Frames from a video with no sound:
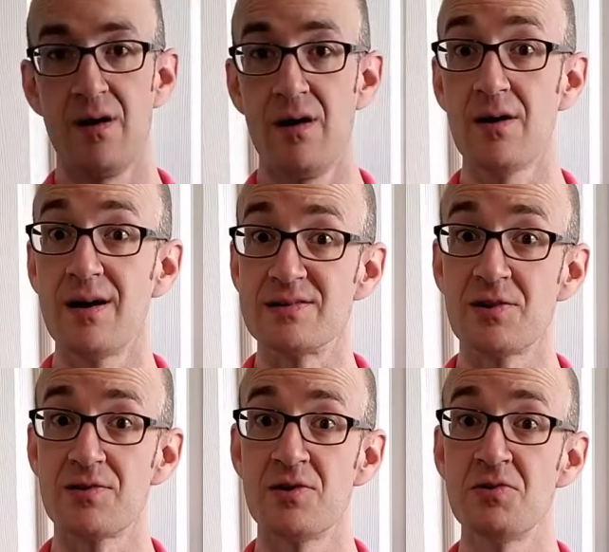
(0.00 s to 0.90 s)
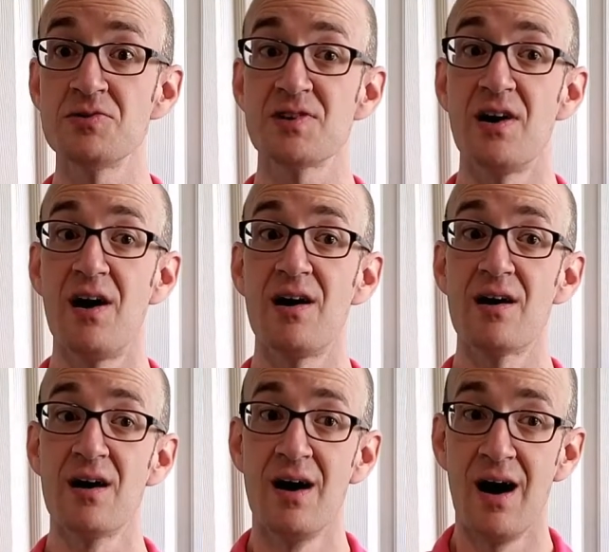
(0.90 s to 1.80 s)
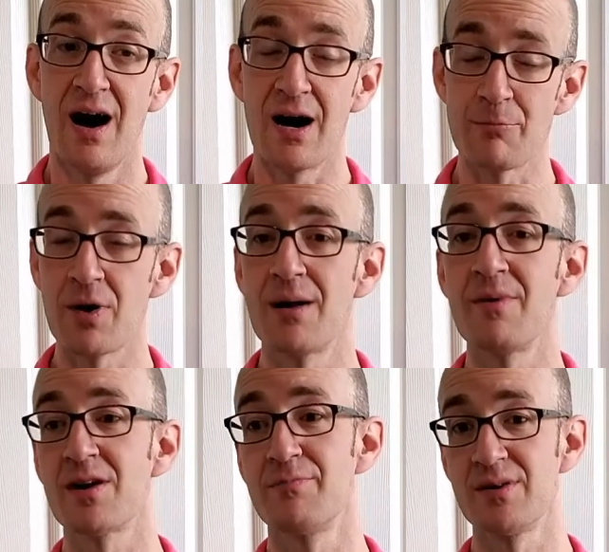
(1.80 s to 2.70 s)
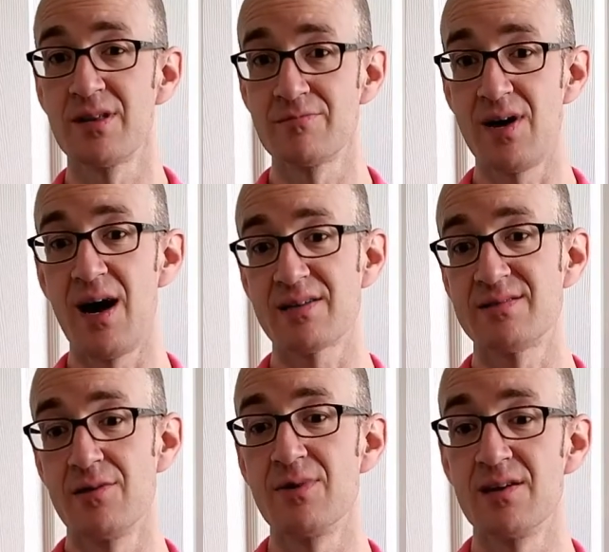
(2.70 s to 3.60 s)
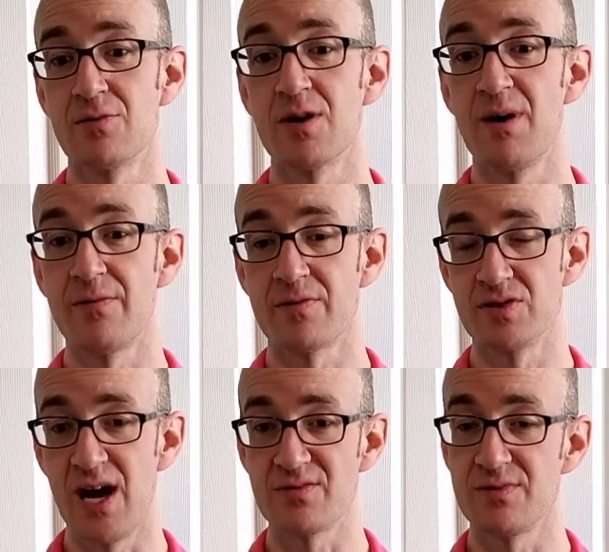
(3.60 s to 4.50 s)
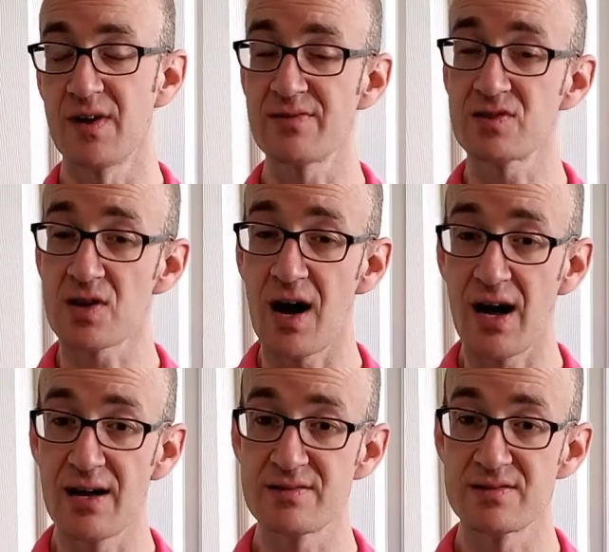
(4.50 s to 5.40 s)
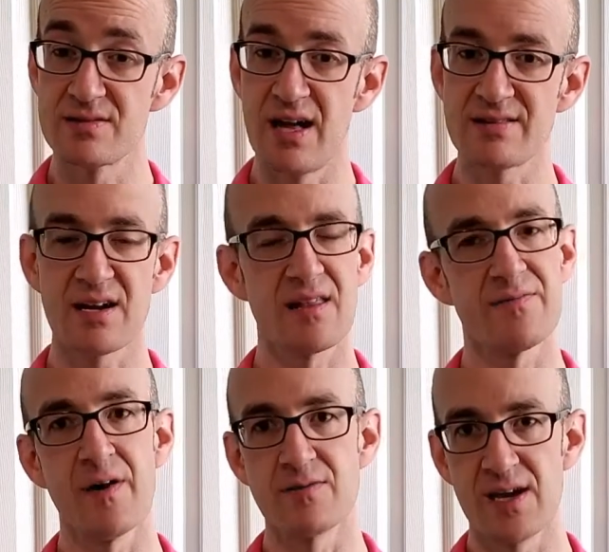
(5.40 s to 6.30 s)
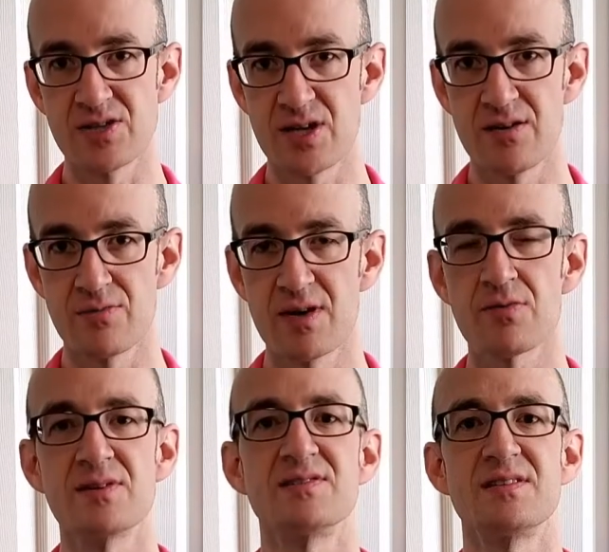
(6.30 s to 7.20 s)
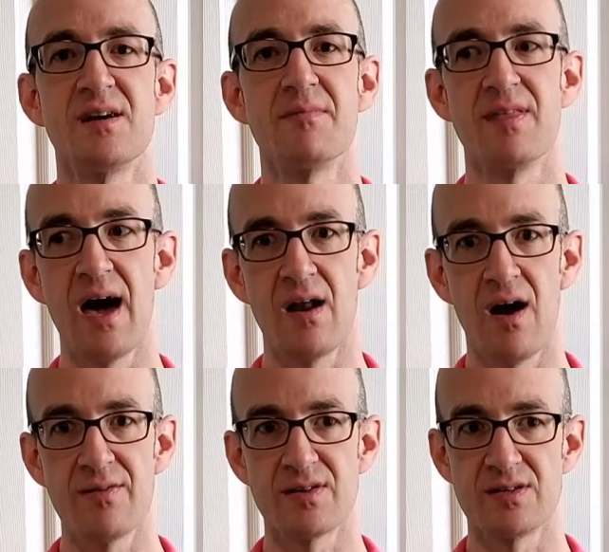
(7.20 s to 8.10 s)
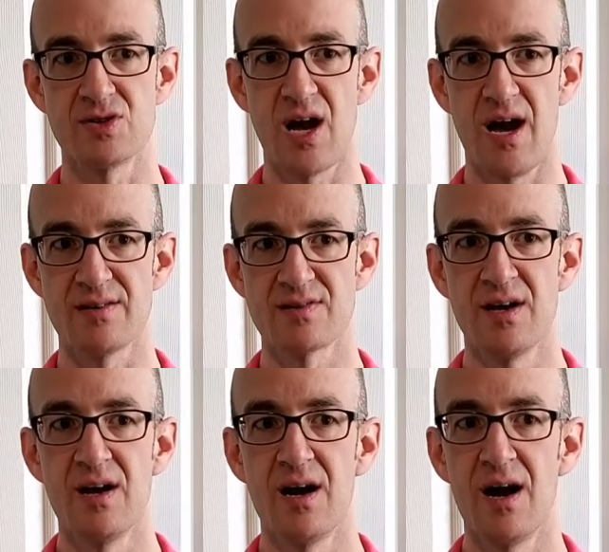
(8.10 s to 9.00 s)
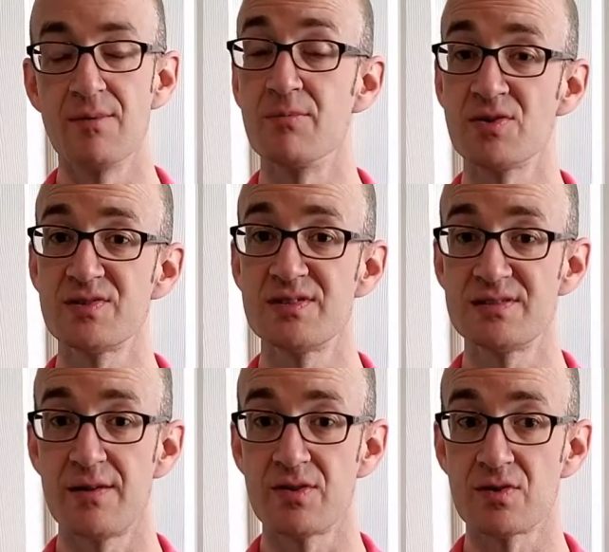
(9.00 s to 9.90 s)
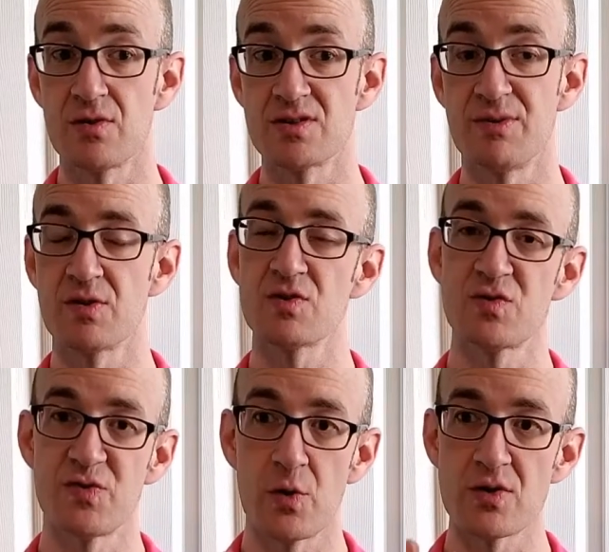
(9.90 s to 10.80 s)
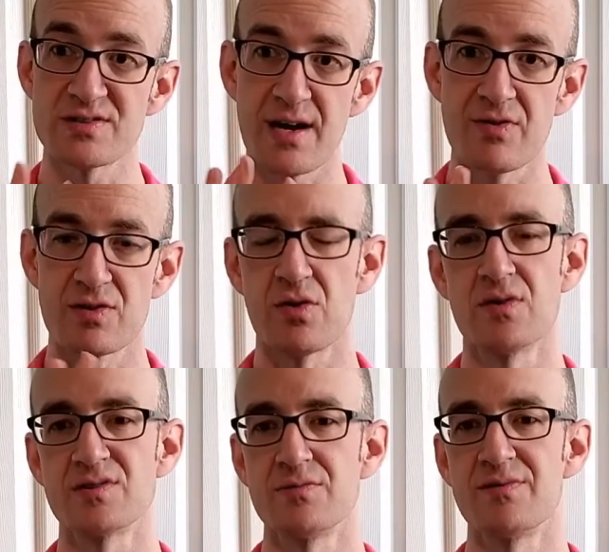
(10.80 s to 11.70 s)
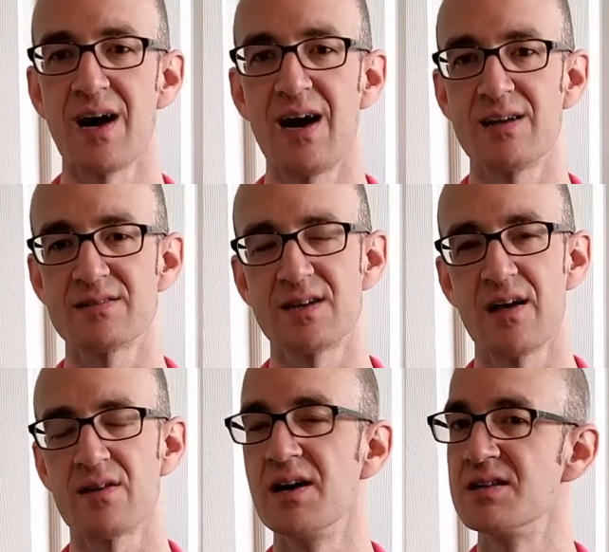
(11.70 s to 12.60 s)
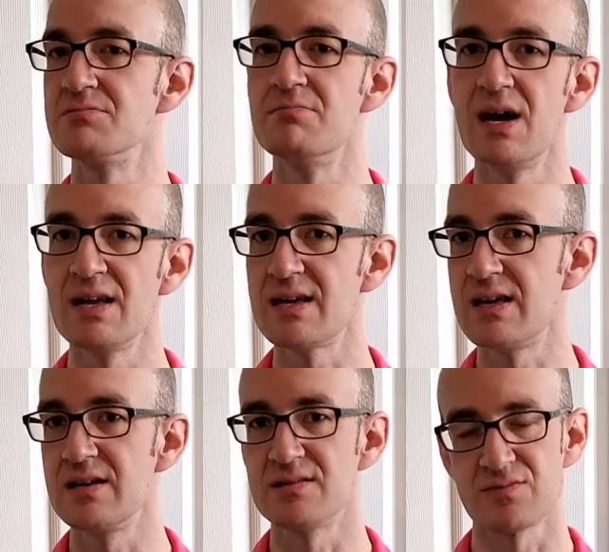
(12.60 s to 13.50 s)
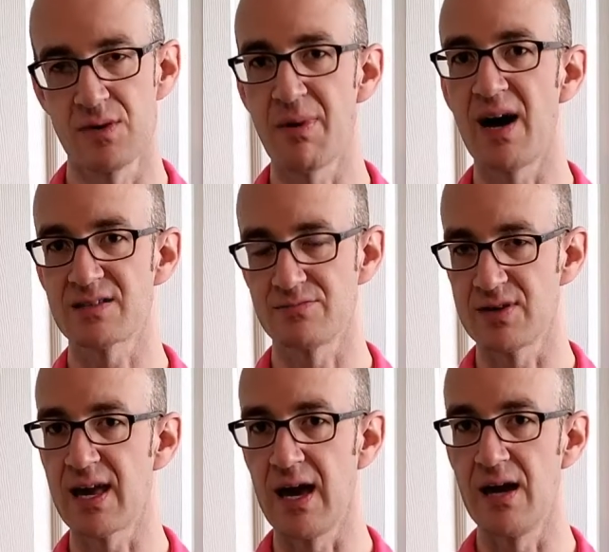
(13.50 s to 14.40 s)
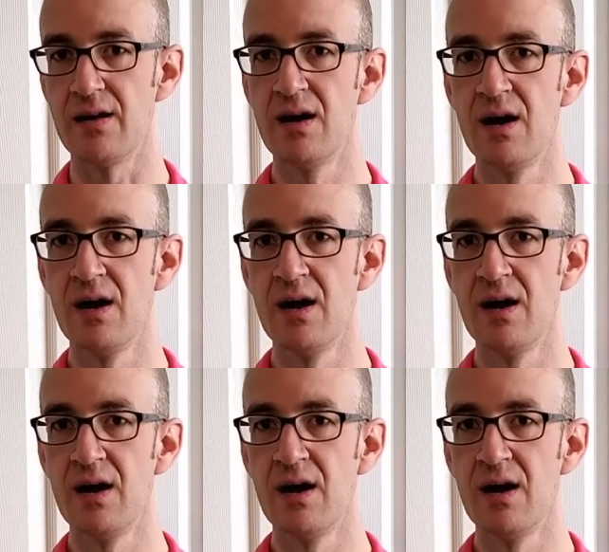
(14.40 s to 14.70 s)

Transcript: All right, so those are our primary building blocks that we need to worry about for jazz. We've got the triads. That's kind of the foundation. We don't really see them that often in jazz. We mostly see 7th chords, but those 4 7th chords we've got to get together in as many keys as we possibly can.